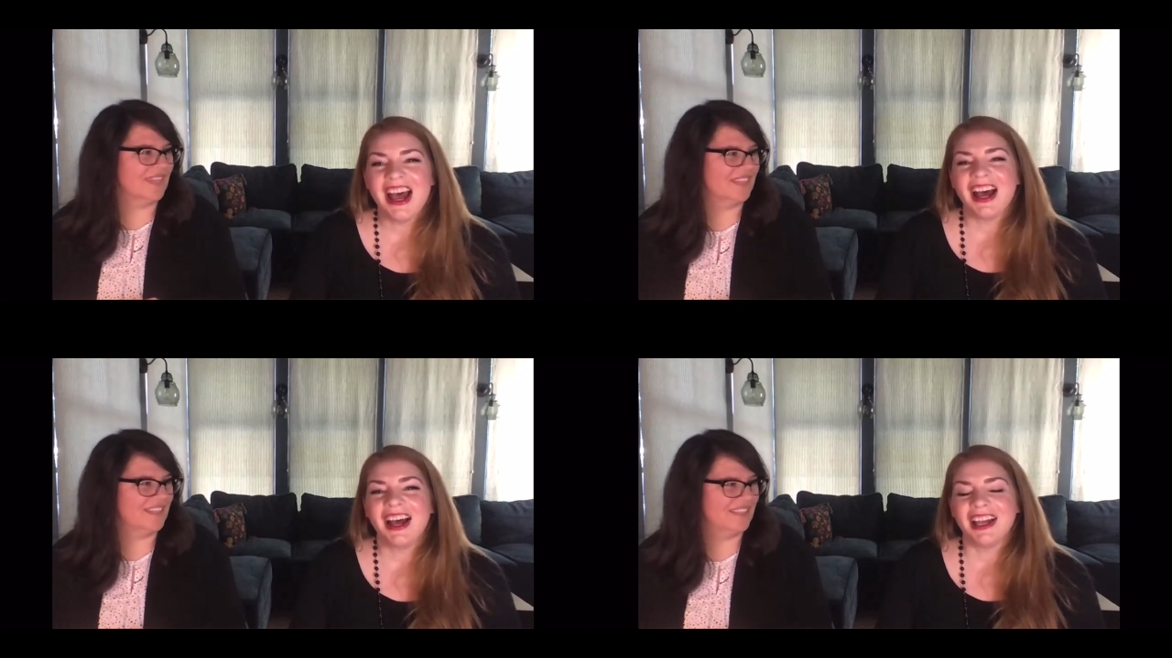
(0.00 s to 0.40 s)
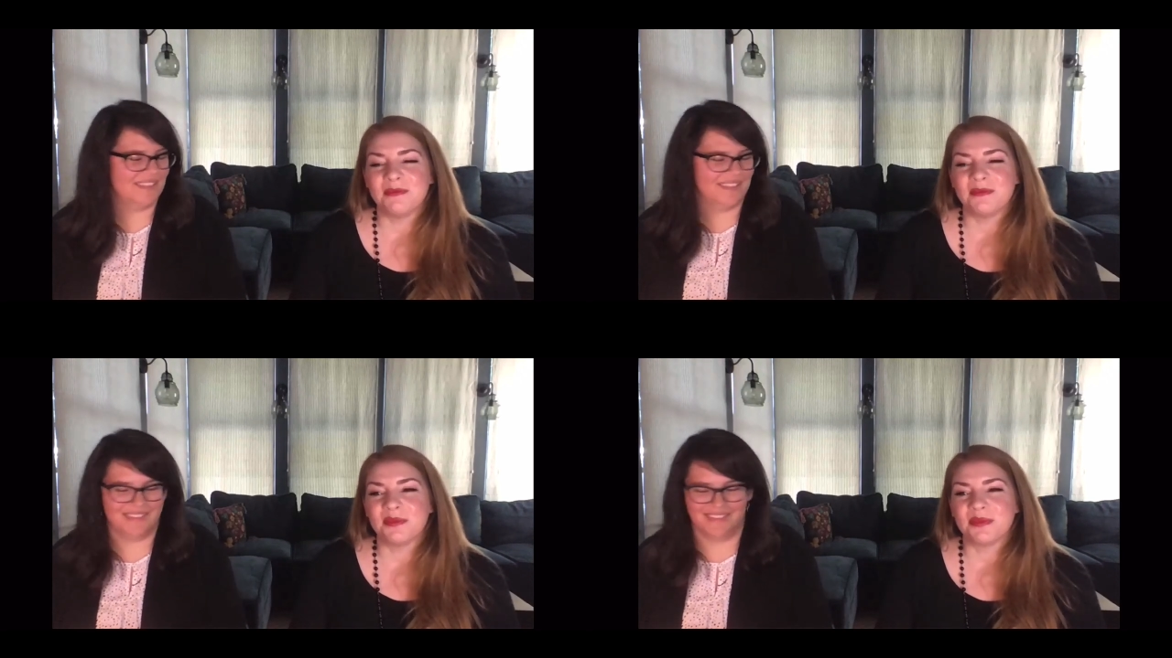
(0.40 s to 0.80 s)

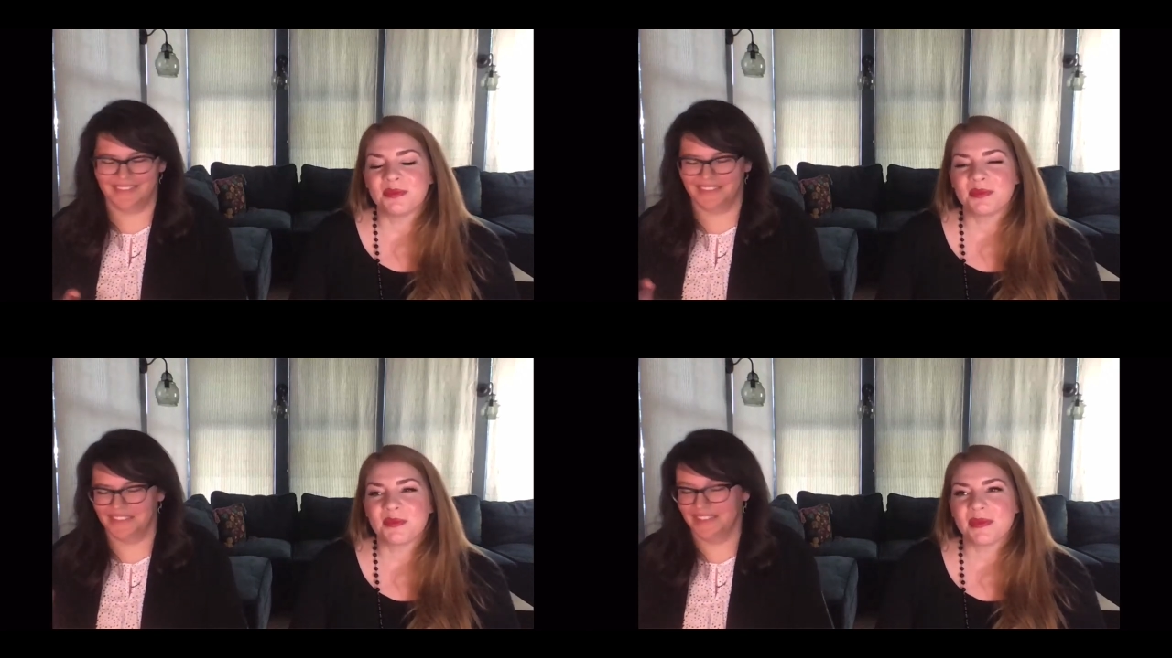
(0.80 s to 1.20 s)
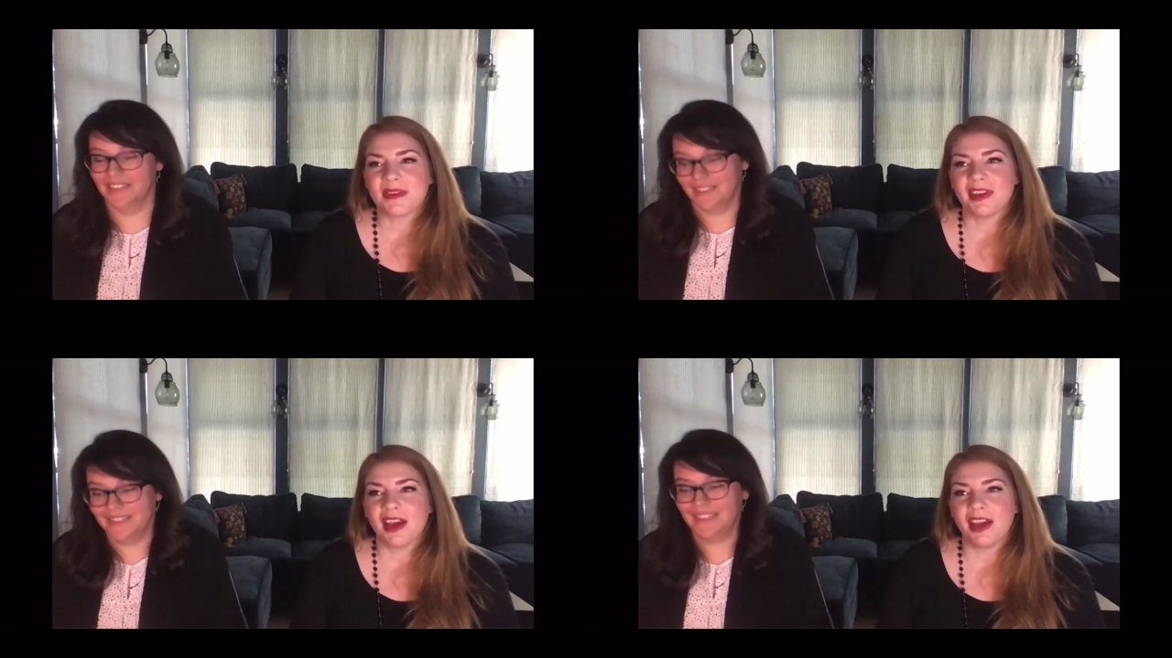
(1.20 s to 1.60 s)
Speaker 1: um,
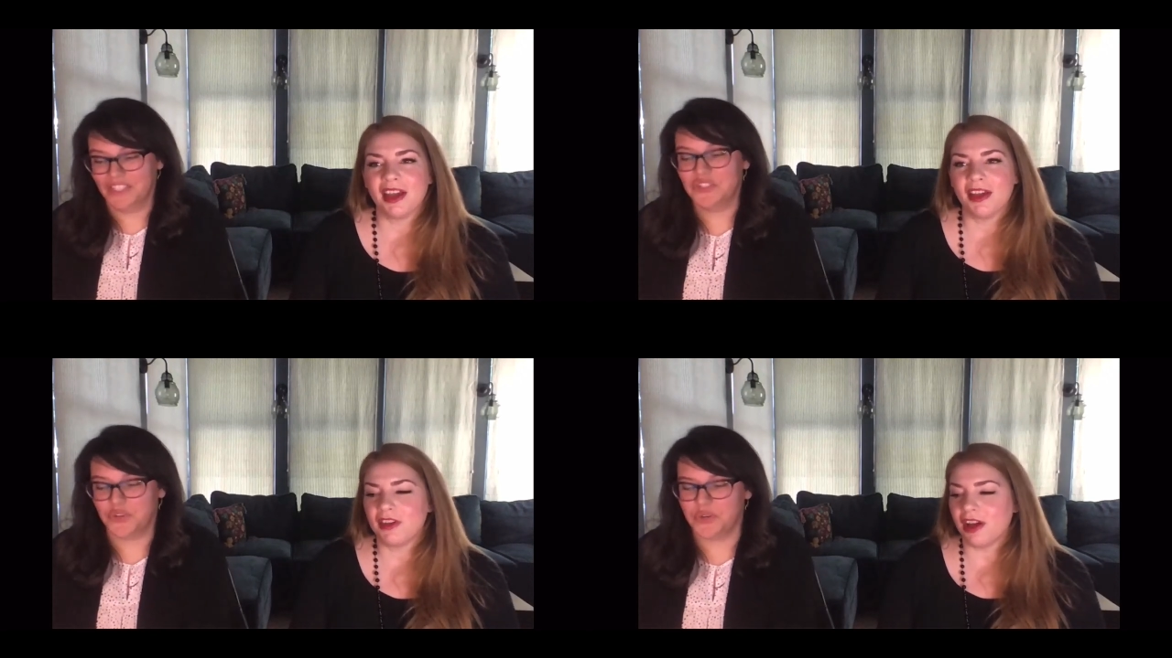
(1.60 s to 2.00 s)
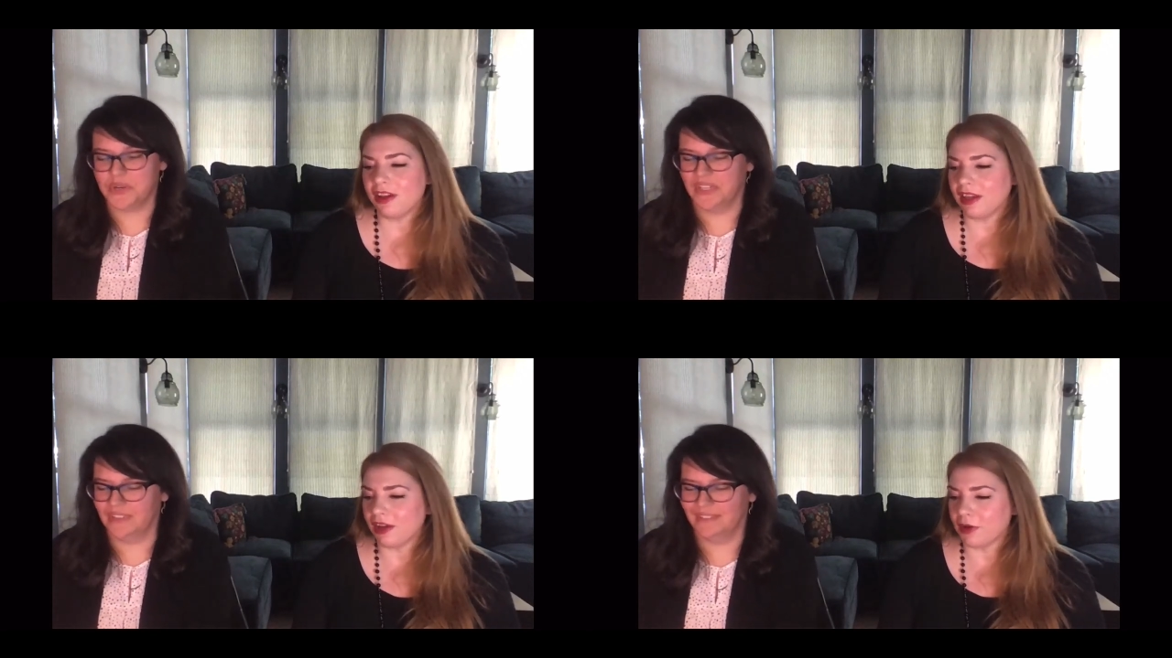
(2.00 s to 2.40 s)
I, have
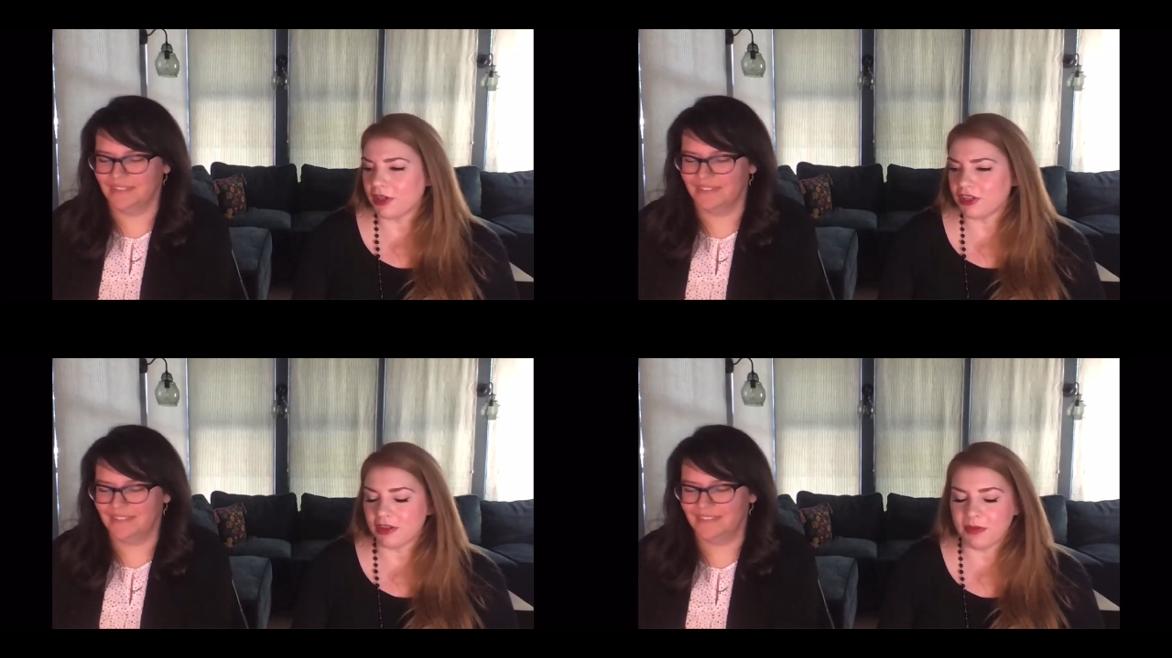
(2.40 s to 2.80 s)
gotten that question.